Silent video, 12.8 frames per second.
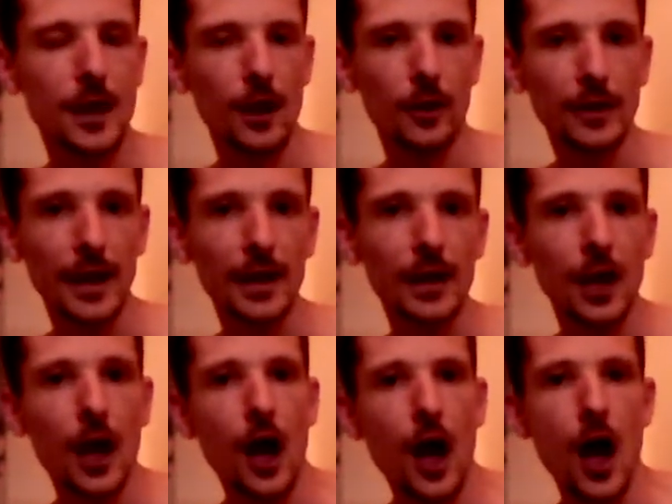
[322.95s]
Okay,
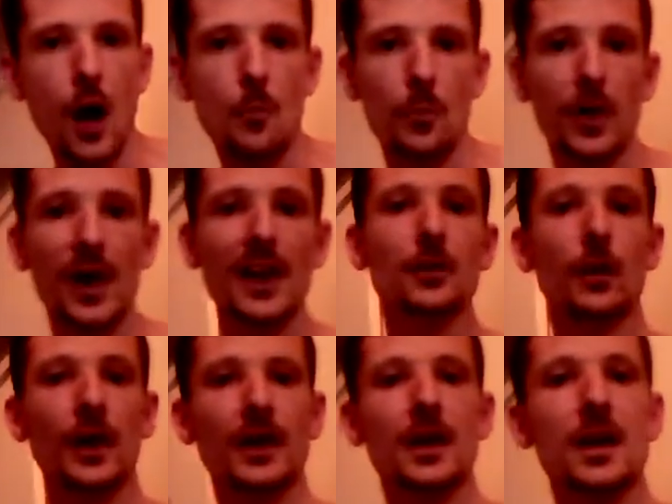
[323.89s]
um, but
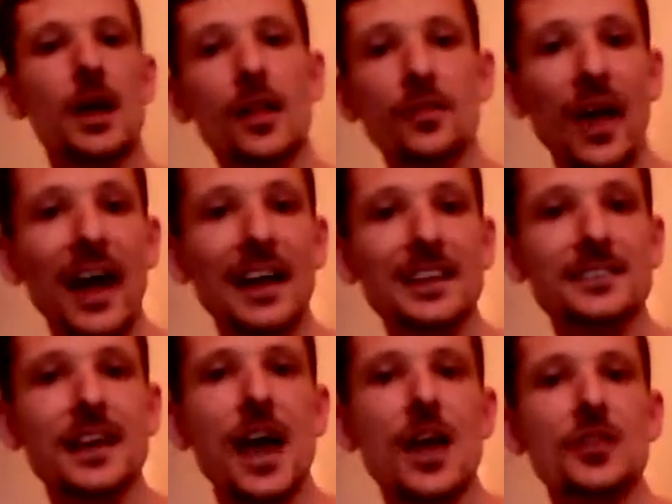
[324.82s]
anyway, that
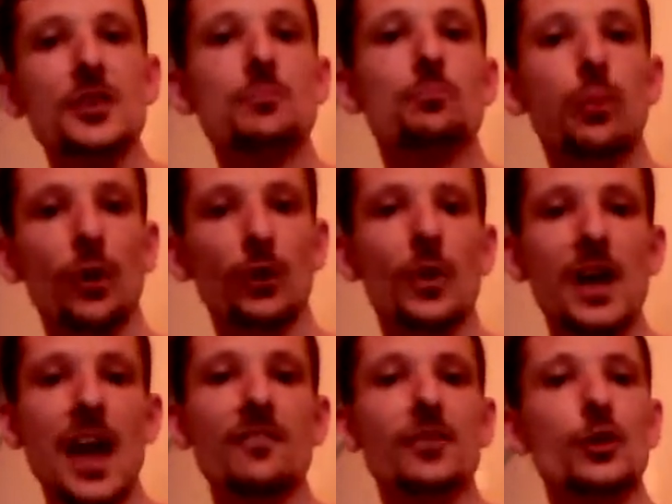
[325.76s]
is the
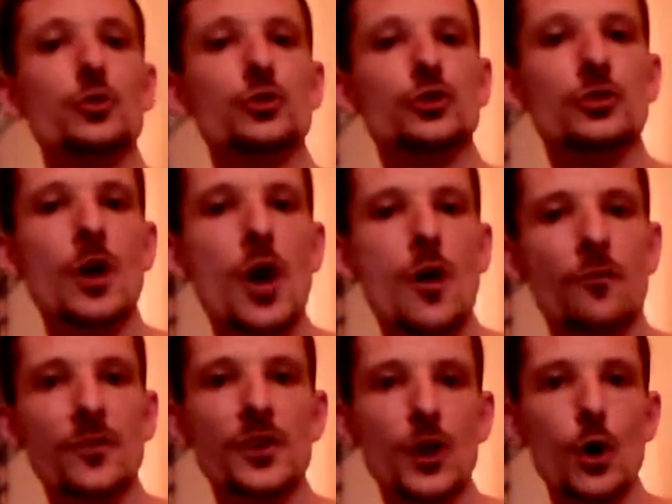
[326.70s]
bodyweight evolution
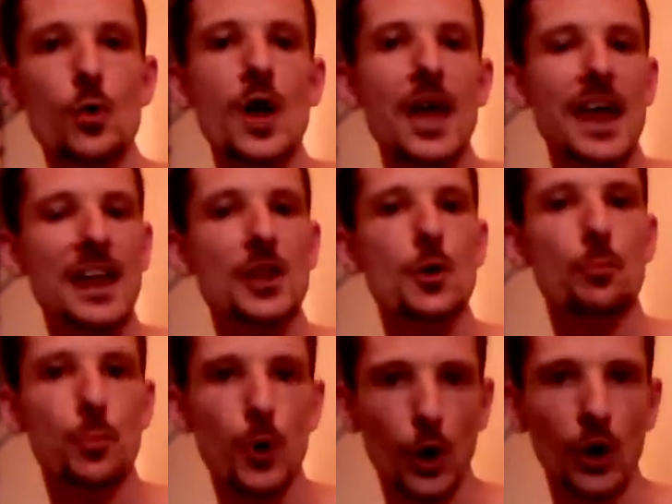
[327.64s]
video in the
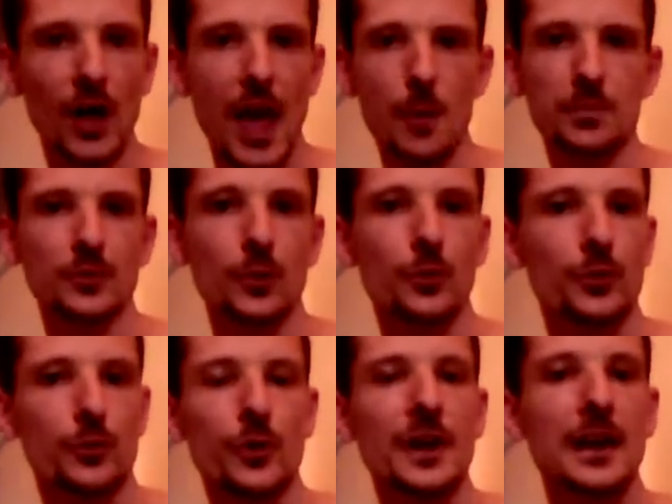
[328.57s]
book episode
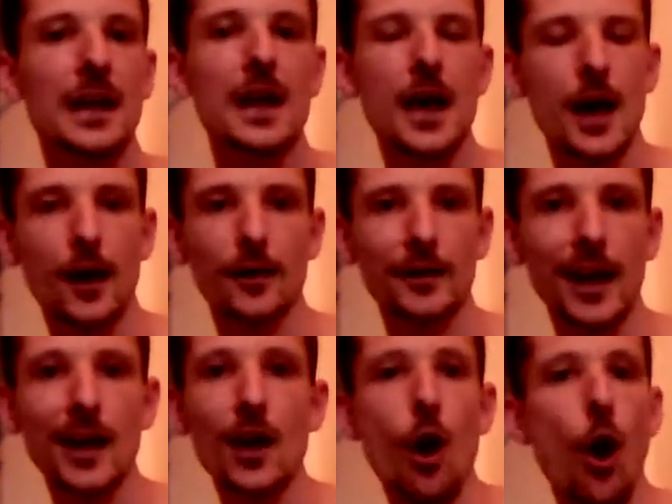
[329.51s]
3
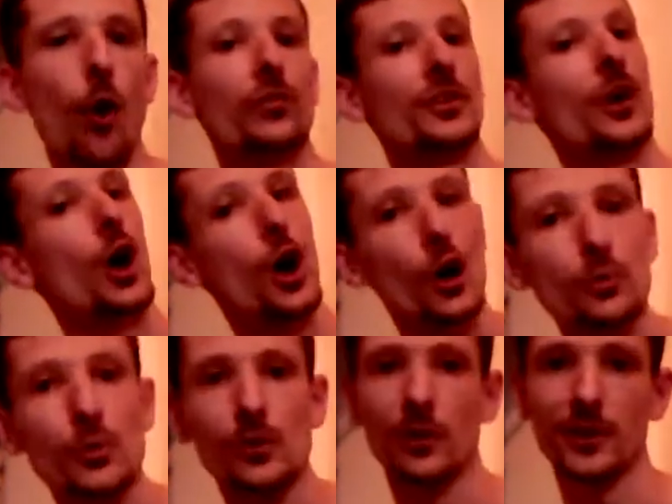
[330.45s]
okay obviously i
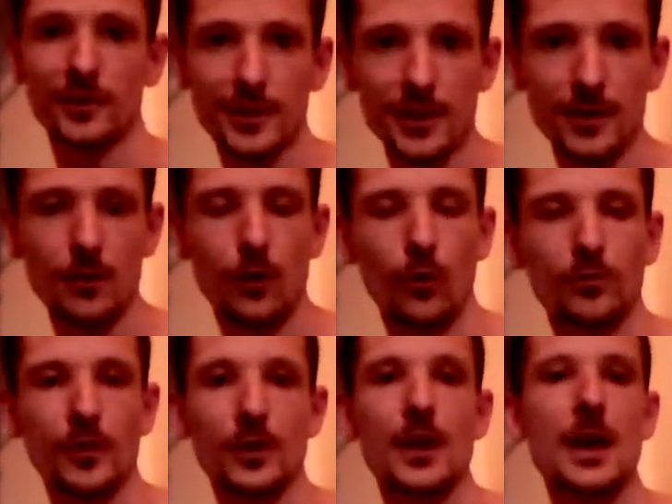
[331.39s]
hope you liked it
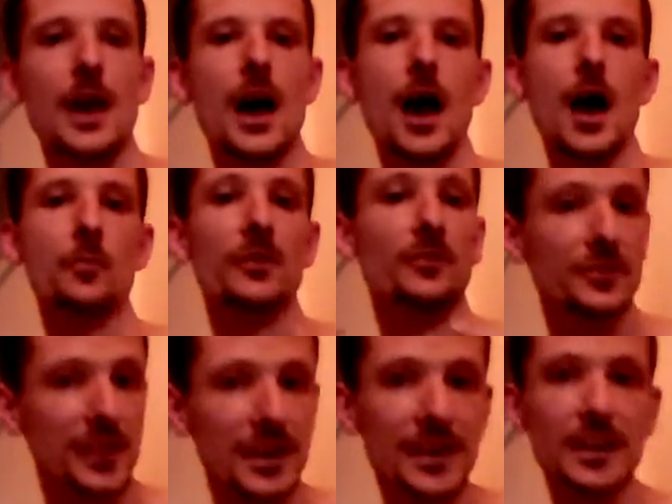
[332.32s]
obviously um, if you
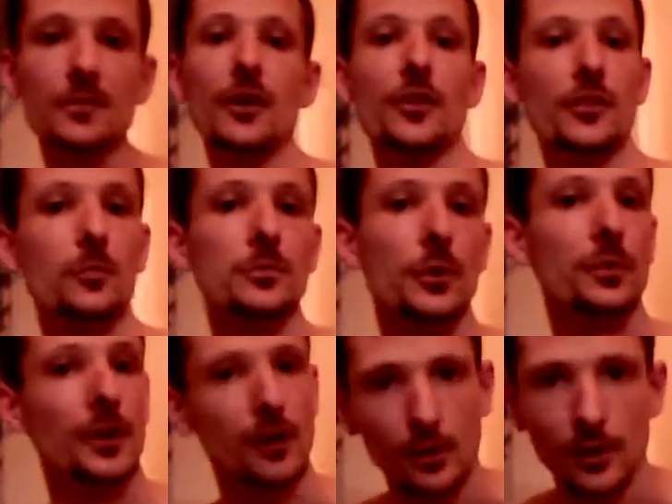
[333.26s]
did give it a thumbs
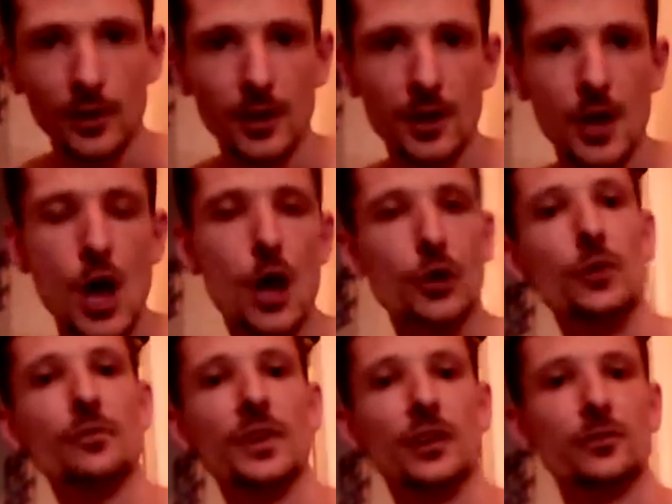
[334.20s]
up and a like
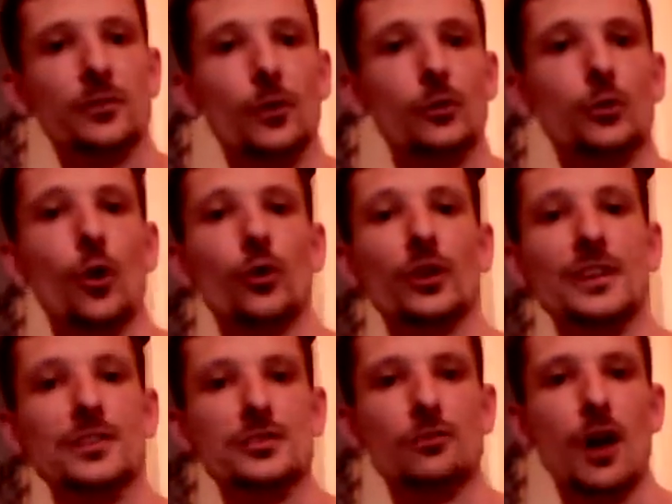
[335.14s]
don't forget to follow us on
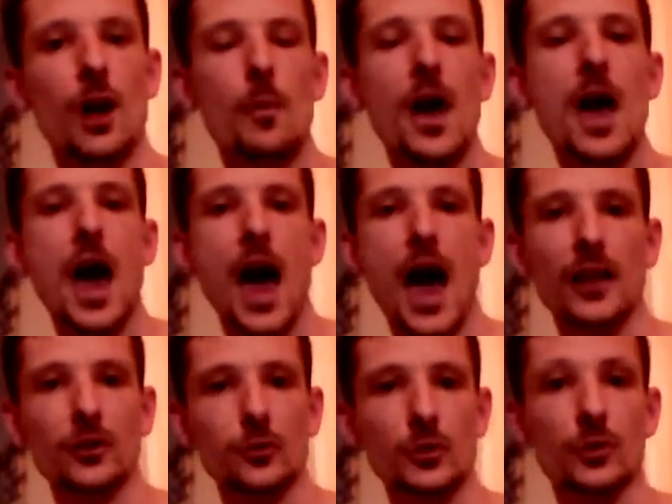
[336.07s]
Instagram
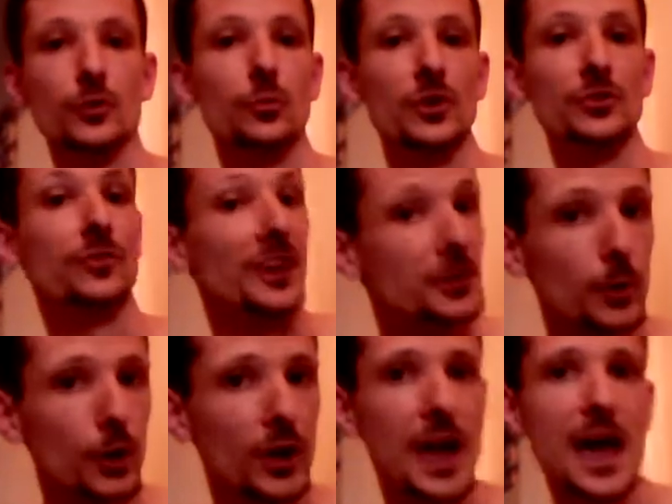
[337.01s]
and Twitter as well as
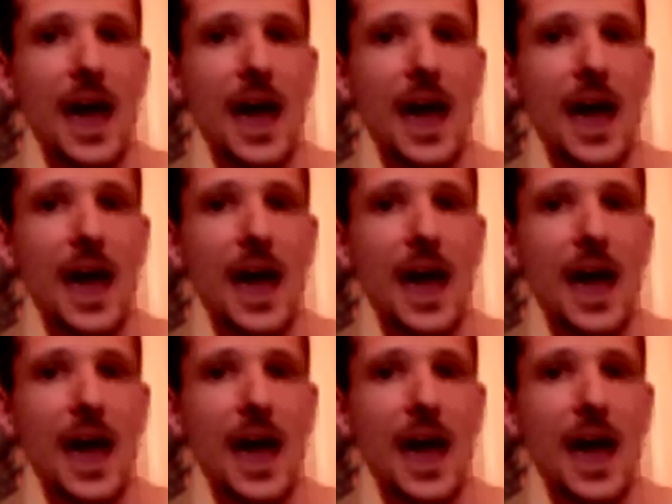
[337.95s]
Facebook.